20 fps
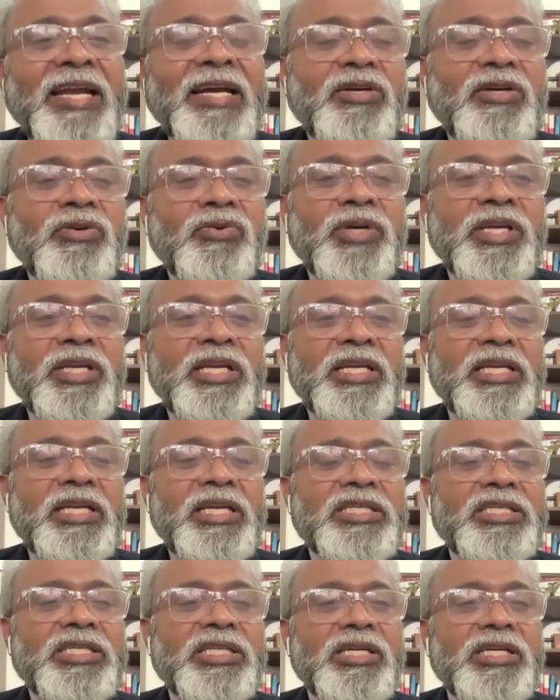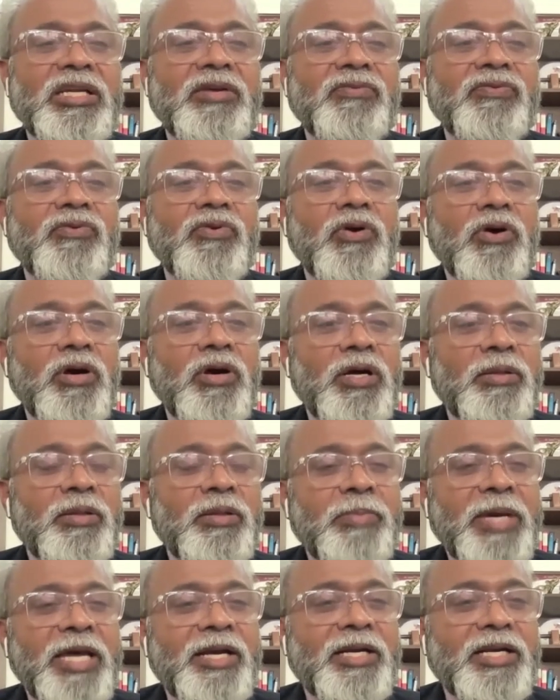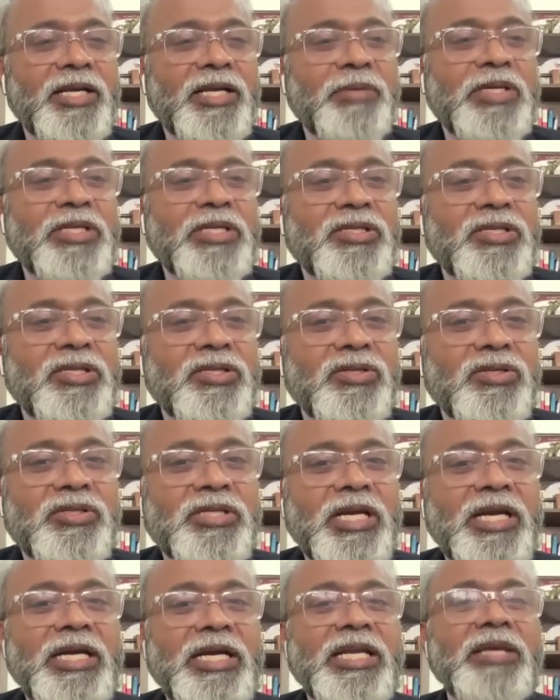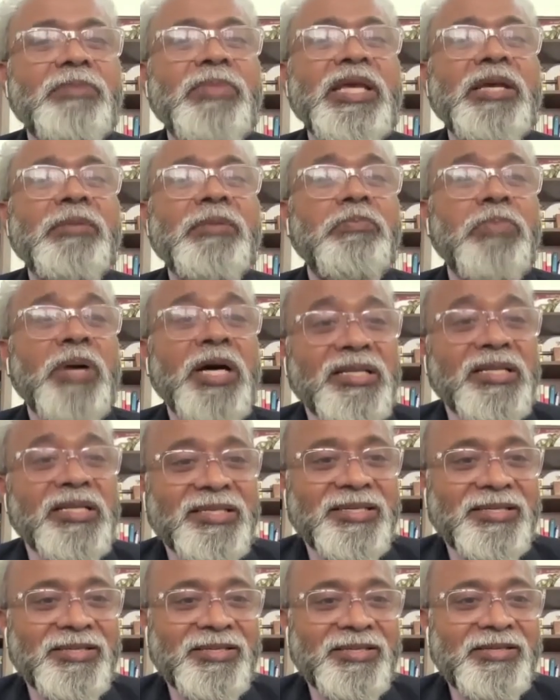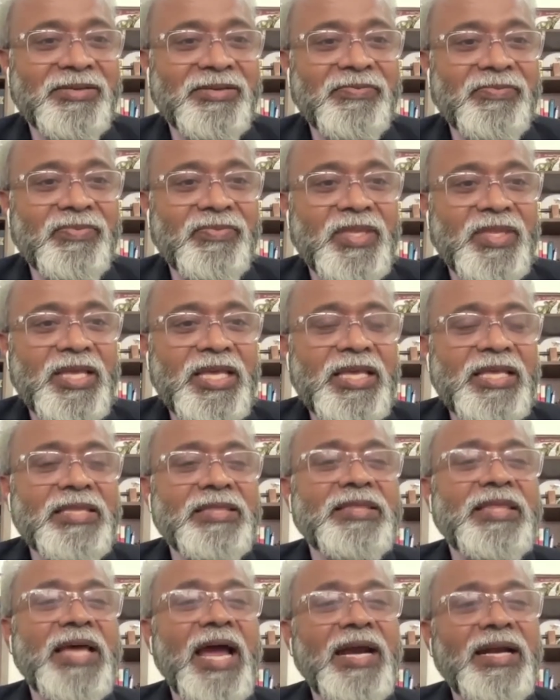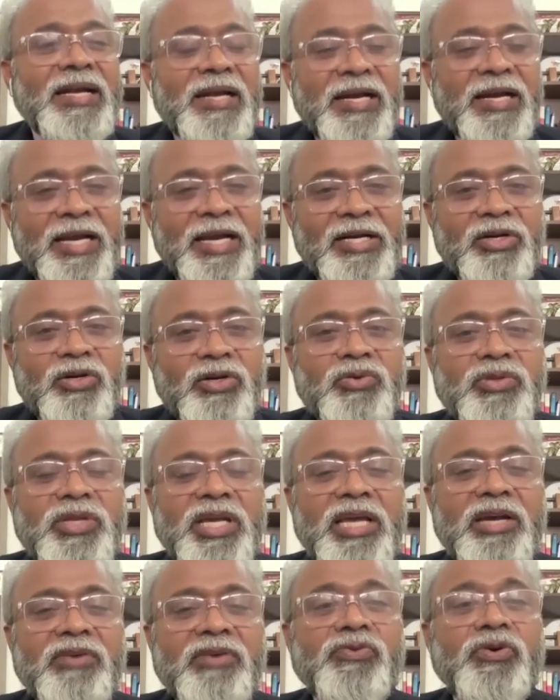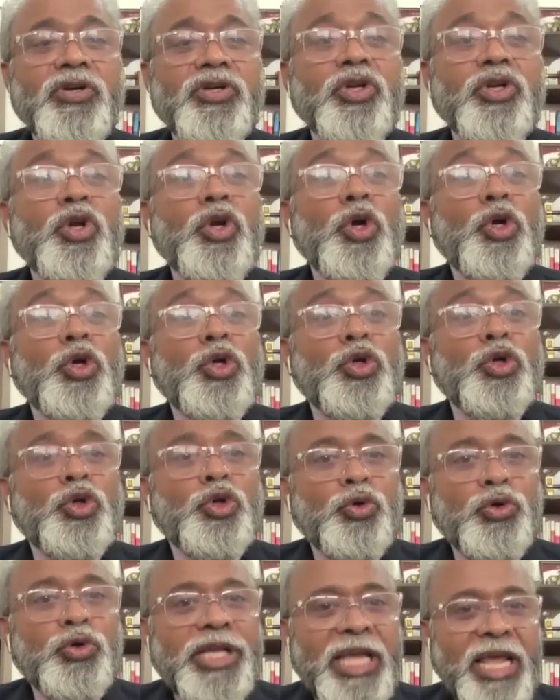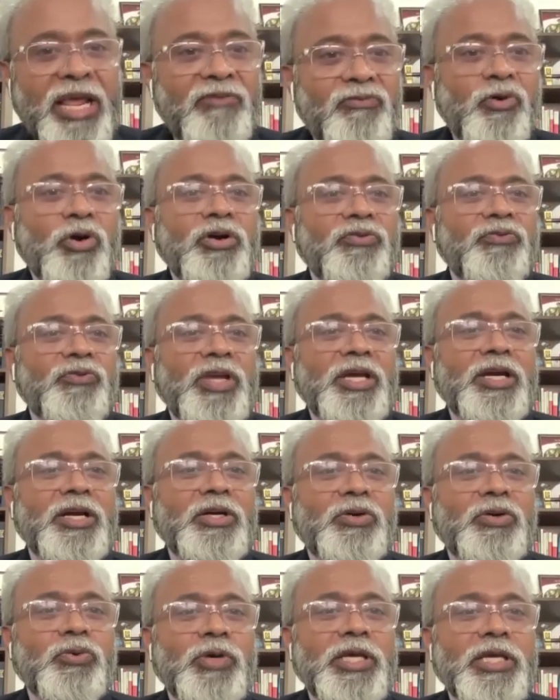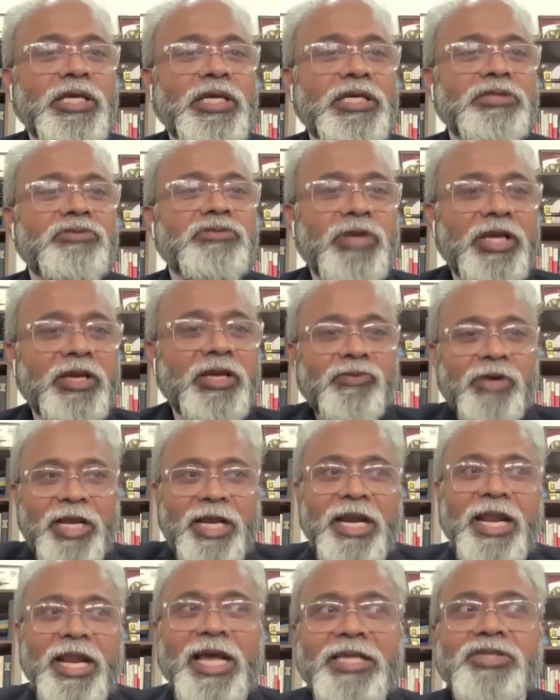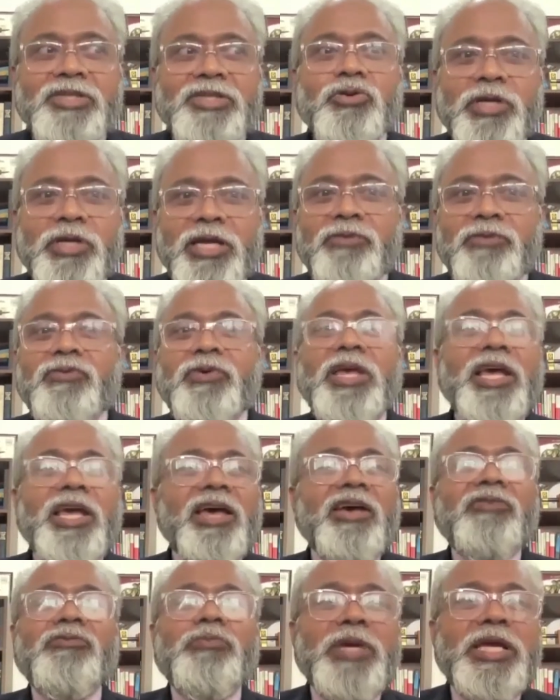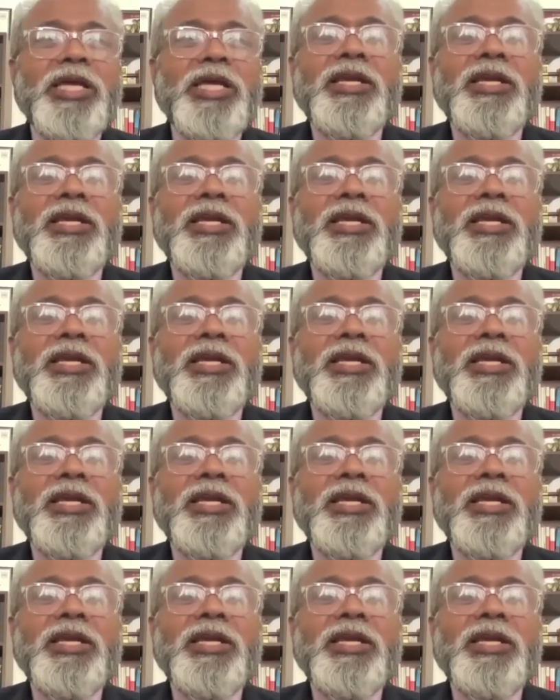led to an initiative called the Maritime History Society being birthed. That led to the effort. Today, what we are doing is we have realized okay, we have